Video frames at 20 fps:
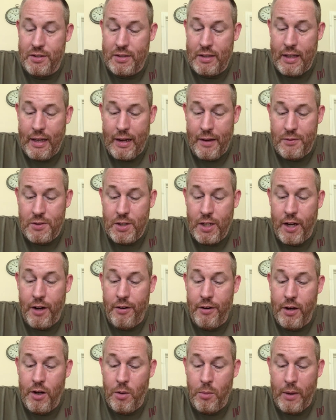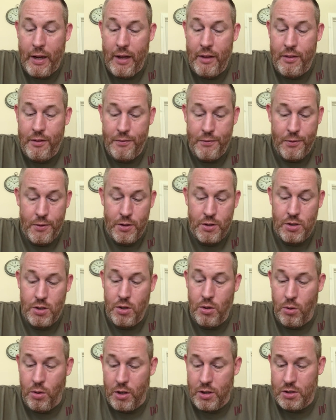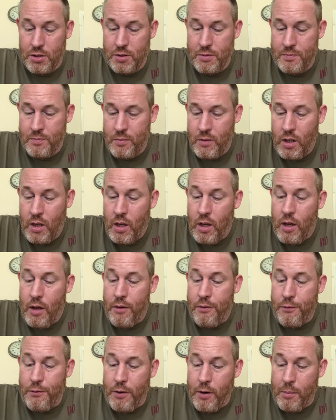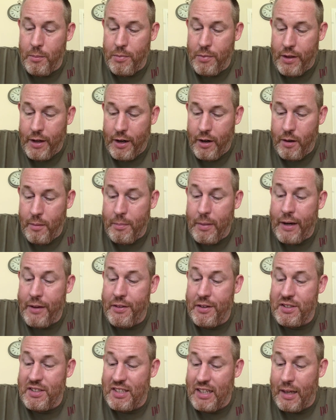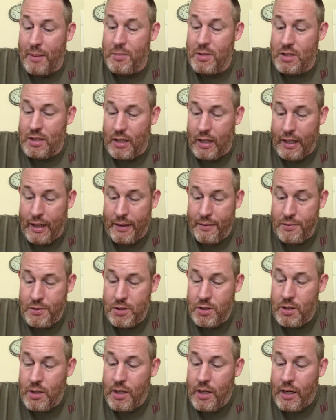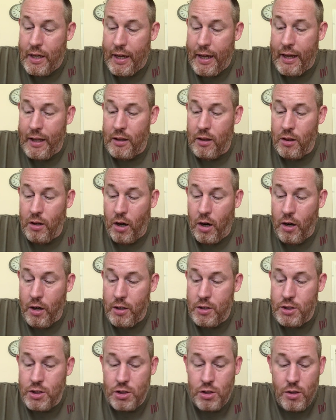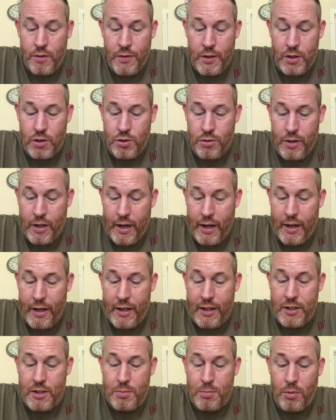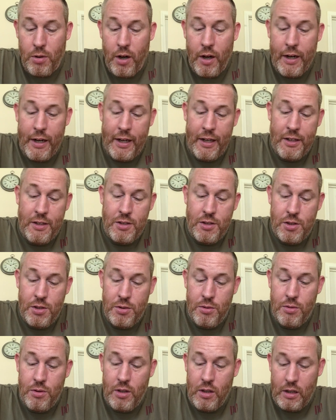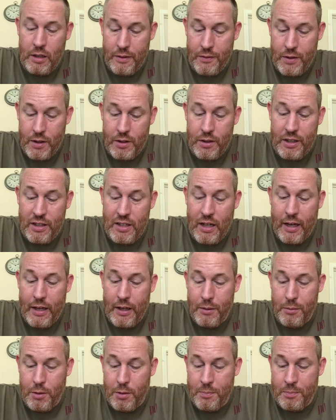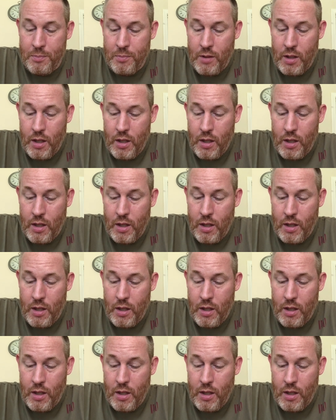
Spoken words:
slaves carry away the first course. From there, by the same slaves, a large serving tray is brought into the dining room.